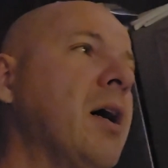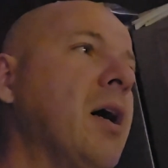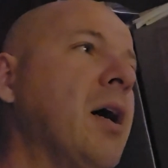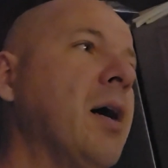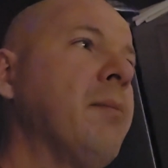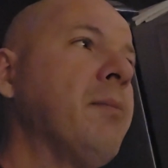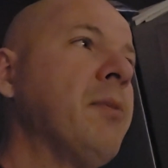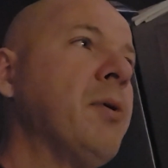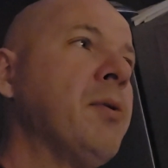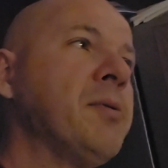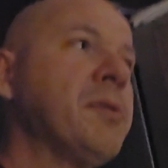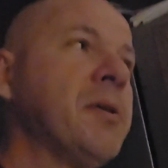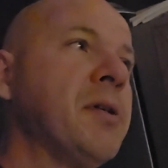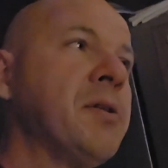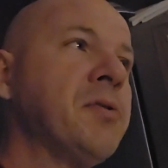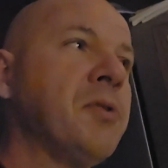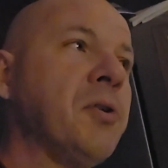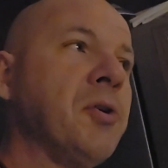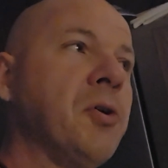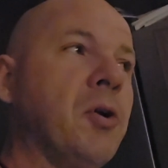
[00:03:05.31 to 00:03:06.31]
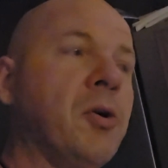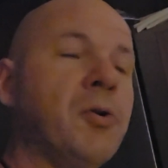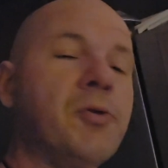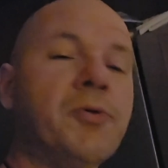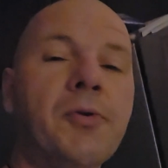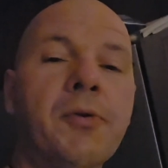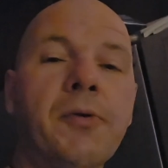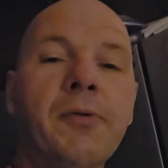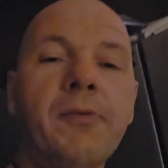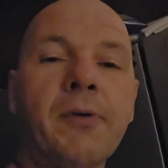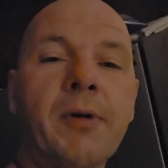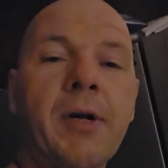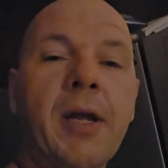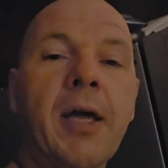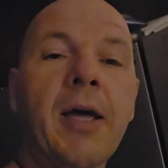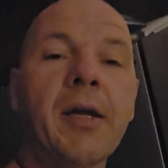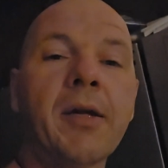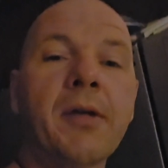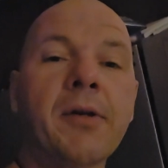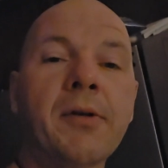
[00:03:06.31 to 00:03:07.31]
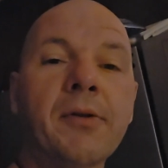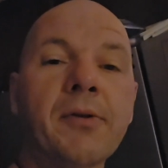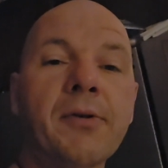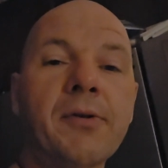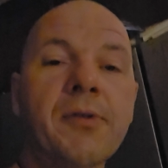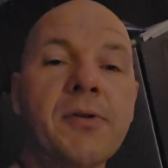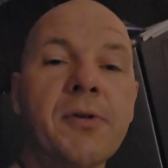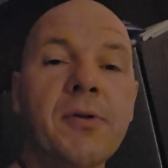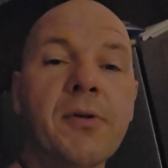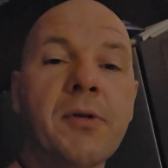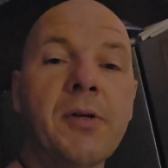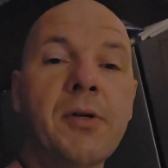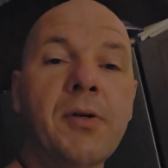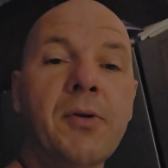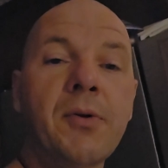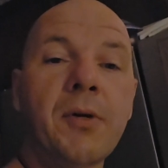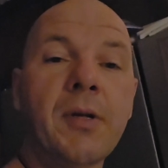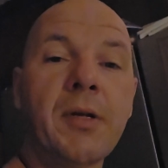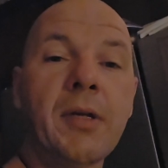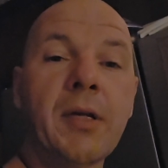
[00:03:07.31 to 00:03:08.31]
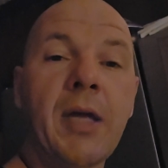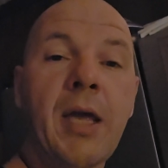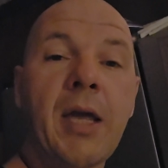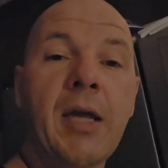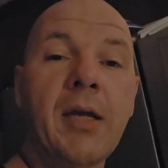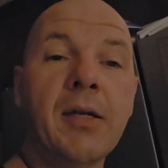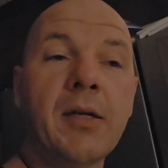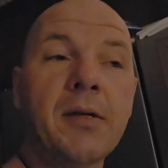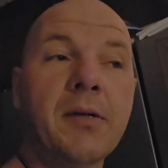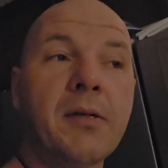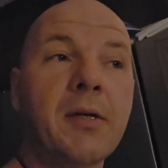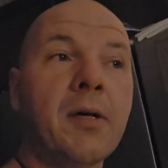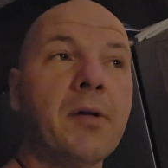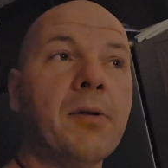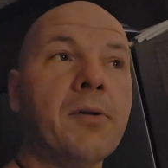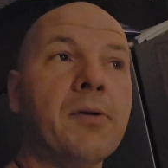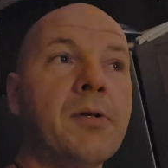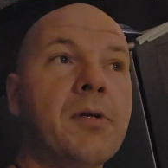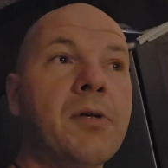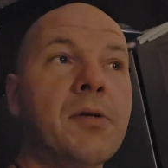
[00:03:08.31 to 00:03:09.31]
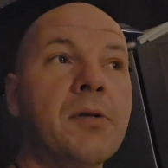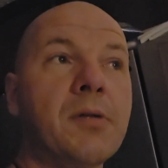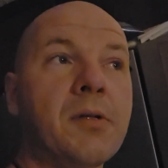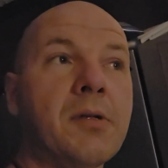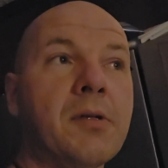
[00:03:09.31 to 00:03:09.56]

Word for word: Um, those things are cultural vernacular so that you can gain intelligence.